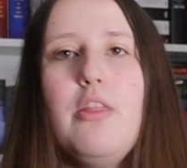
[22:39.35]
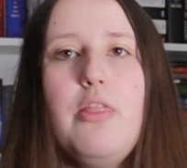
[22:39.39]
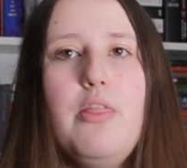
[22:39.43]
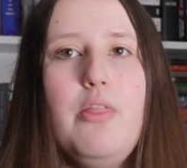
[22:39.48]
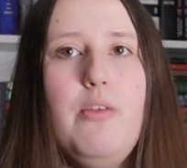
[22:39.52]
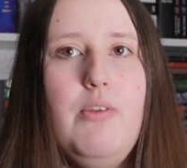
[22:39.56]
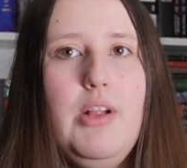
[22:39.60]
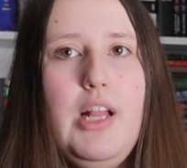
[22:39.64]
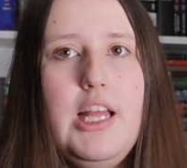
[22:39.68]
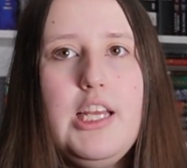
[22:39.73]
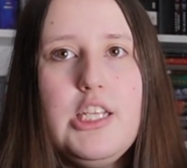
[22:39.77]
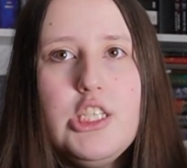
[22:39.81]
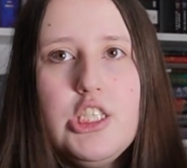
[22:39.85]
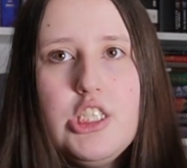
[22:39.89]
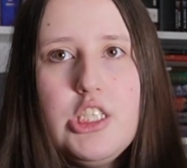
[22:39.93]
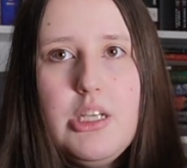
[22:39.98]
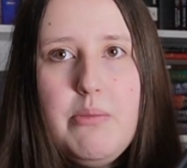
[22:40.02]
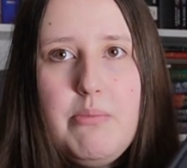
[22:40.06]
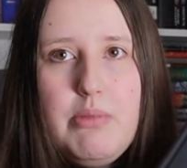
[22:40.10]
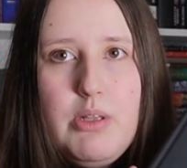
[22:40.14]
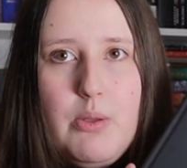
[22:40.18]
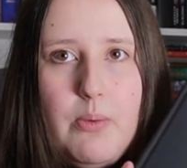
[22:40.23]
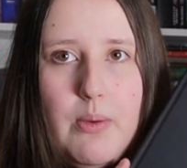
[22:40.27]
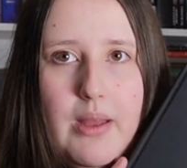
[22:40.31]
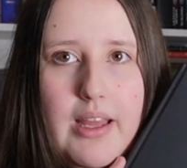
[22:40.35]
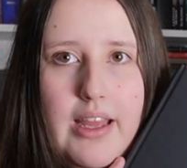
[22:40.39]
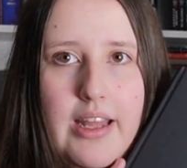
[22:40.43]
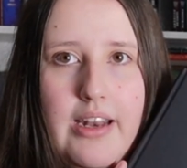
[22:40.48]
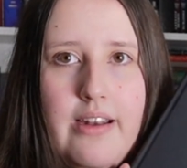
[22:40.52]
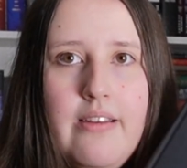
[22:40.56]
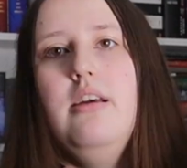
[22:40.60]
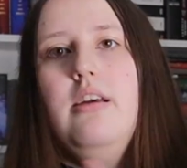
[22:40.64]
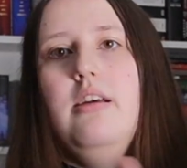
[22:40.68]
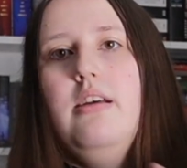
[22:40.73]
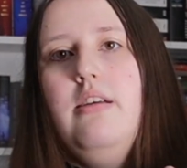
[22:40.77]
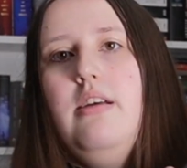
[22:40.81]
The relationship
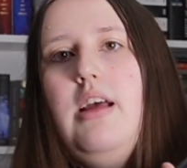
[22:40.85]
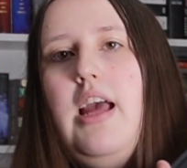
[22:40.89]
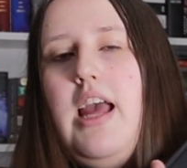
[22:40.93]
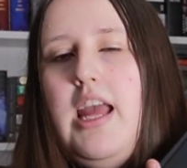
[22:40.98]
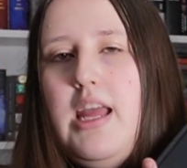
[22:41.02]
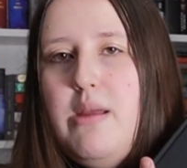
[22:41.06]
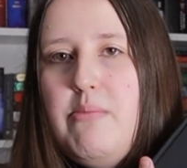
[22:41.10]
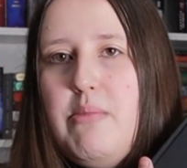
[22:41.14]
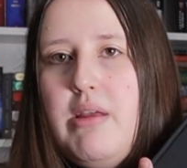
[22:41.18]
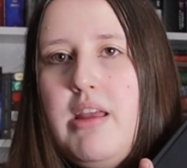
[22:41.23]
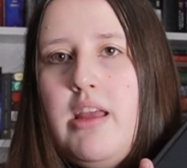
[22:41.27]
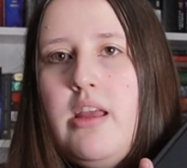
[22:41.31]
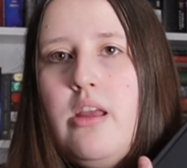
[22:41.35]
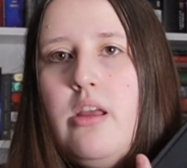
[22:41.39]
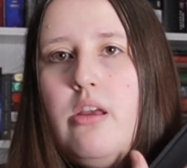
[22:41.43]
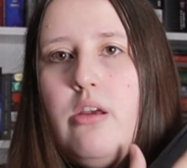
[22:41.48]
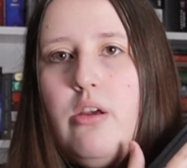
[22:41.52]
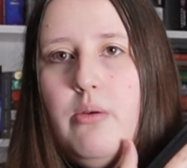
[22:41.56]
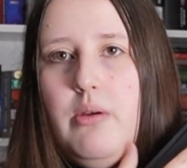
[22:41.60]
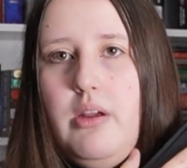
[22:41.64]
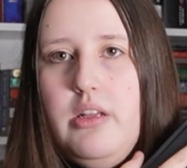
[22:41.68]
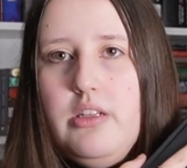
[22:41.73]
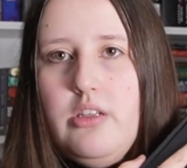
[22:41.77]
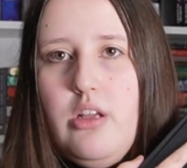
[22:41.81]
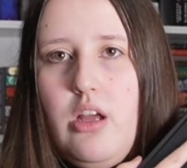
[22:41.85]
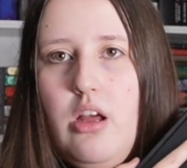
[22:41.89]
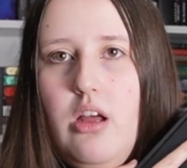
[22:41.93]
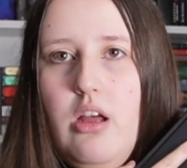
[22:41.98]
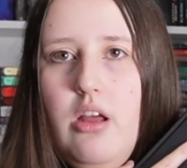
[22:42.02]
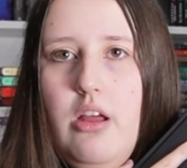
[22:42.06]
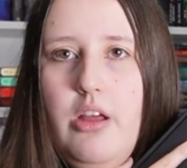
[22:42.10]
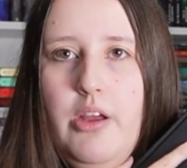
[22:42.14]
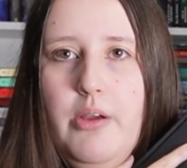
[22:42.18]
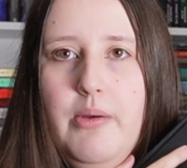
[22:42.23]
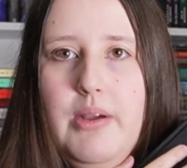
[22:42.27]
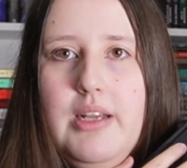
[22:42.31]
between Amy, who
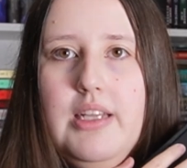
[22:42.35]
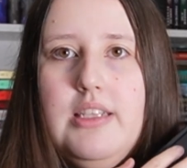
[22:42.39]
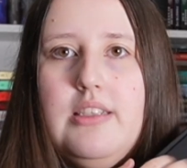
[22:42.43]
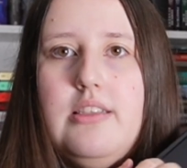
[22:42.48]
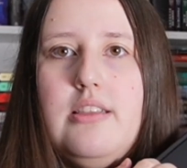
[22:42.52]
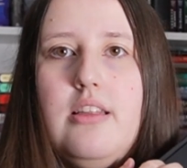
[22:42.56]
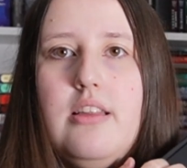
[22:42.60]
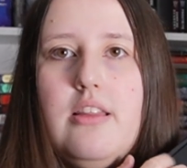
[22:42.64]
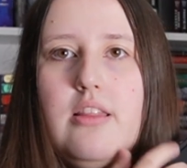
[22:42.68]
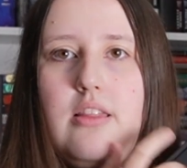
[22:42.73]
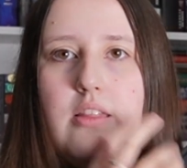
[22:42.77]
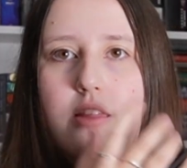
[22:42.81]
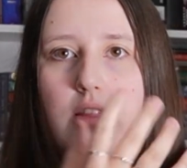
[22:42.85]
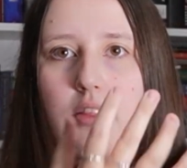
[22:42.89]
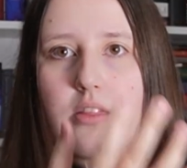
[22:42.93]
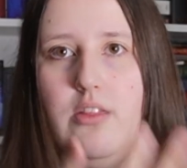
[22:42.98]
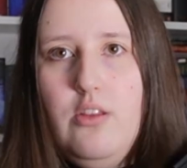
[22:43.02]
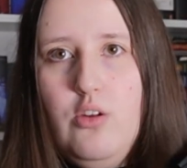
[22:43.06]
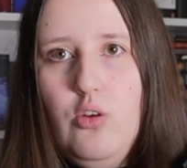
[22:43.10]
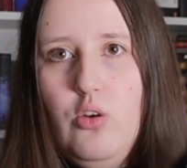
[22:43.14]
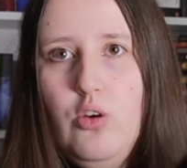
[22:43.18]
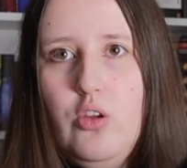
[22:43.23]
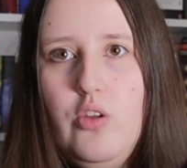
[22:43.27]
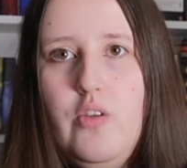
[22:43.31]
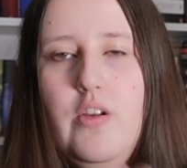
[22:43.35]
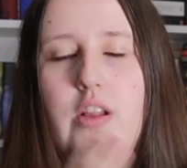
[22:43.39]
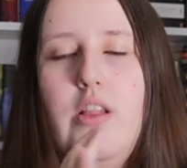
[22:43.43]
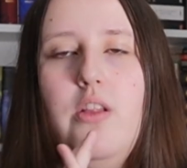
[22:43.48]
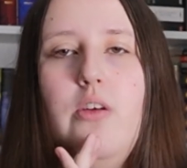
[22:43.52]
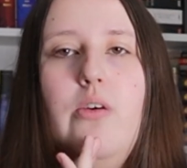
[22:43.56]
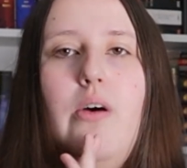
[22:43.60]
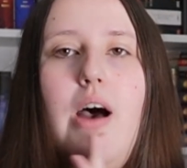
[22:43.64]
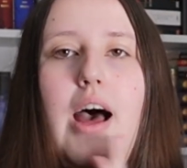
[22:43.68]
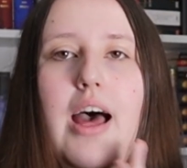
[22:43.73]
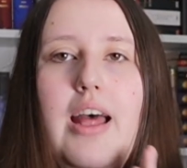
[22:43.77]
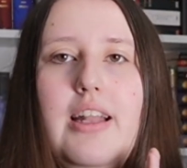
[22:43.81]
is the
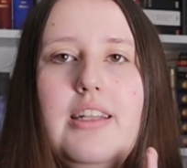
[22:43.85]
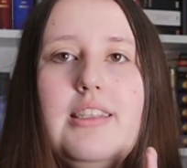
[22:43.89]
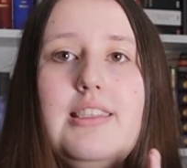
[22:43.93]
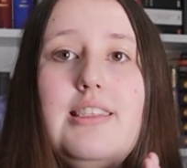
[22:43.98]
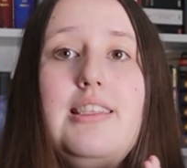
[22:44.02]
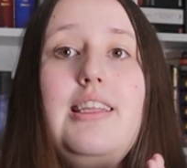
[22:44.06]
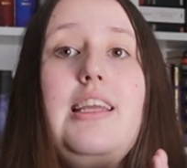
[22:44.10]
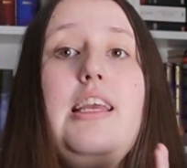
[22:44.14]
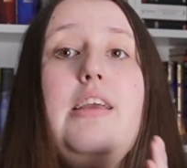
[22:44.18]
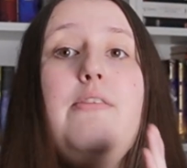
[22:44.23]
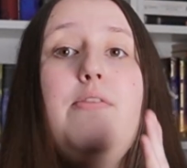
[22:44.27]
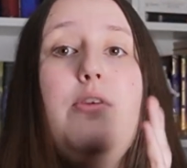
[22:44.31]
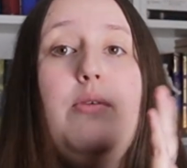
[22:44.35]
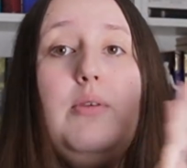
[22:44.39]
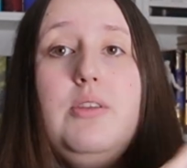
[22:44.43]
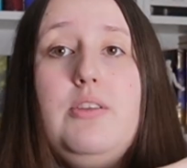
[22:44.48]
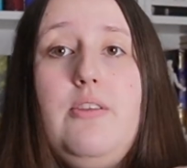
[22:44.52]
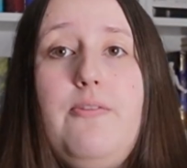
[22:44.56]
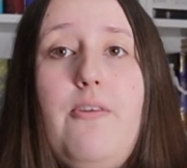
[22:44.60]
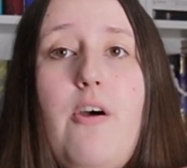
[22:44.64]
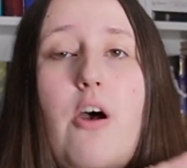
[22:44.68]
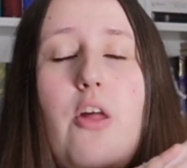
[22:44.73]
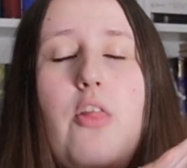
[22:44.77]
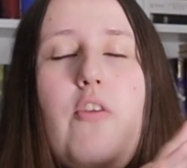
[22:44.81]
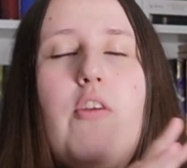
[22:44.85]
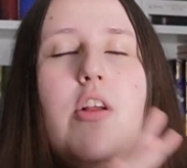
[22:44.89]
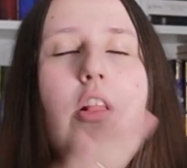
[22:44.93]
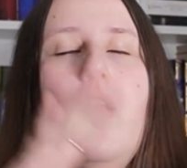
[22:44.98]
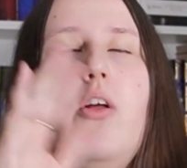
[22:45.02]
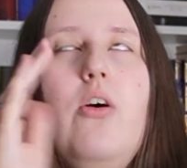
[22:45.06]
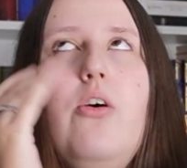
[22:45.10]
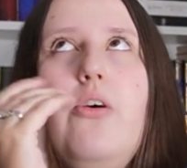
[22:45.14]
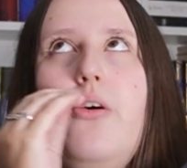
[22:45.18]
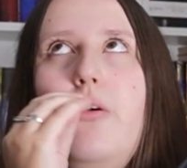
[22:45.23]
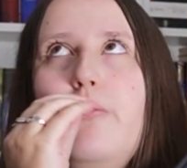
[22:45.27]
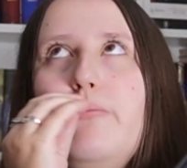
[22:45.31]
daughter-in-law, and Steve, who is the
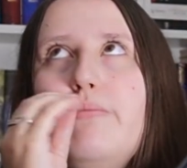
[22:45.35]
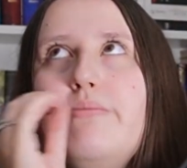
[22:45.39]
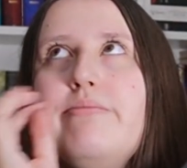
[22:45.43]
father-in-law.